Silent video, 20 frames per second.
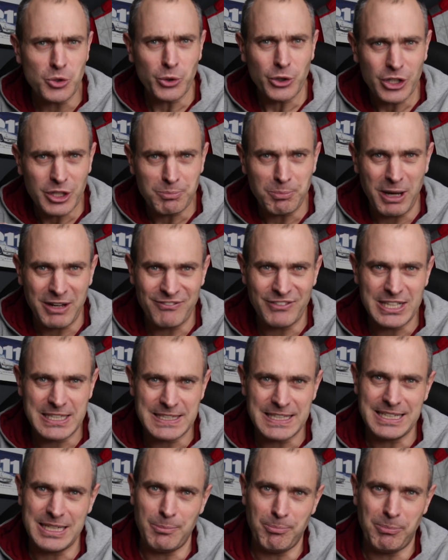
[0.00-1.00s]
during my
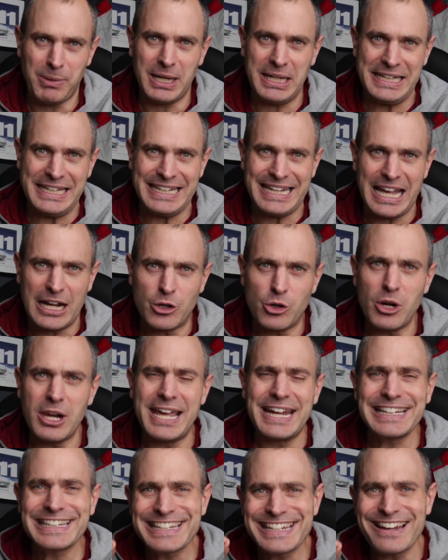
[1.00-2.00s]
visit in Berlin I
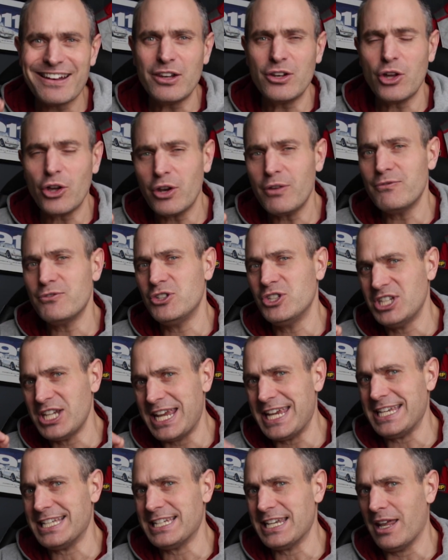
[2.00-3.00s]
collected a lot of
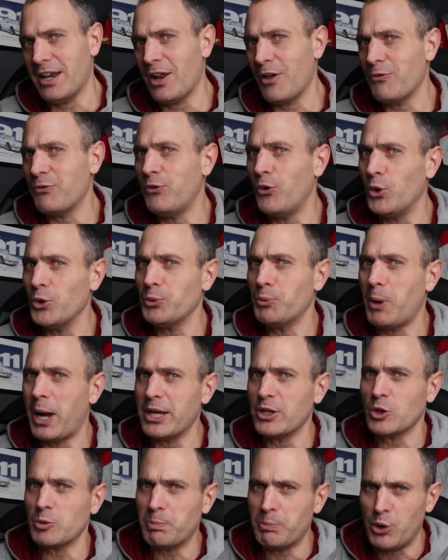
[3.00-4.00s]
data and I thought,
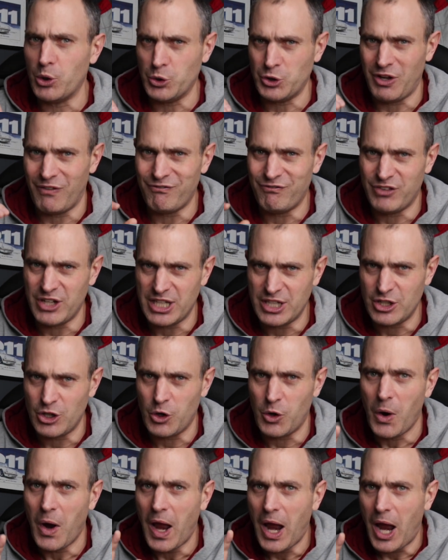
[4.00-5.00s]
why not put a
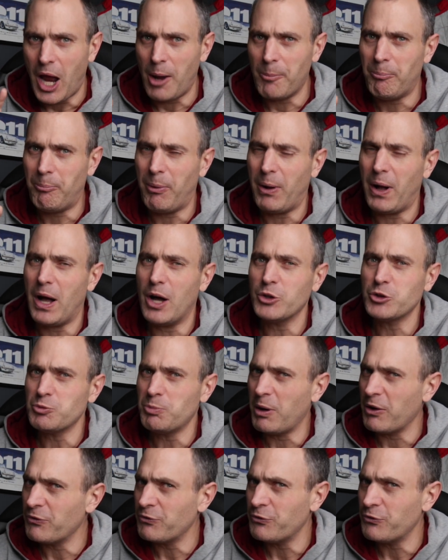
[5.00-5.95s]
video about my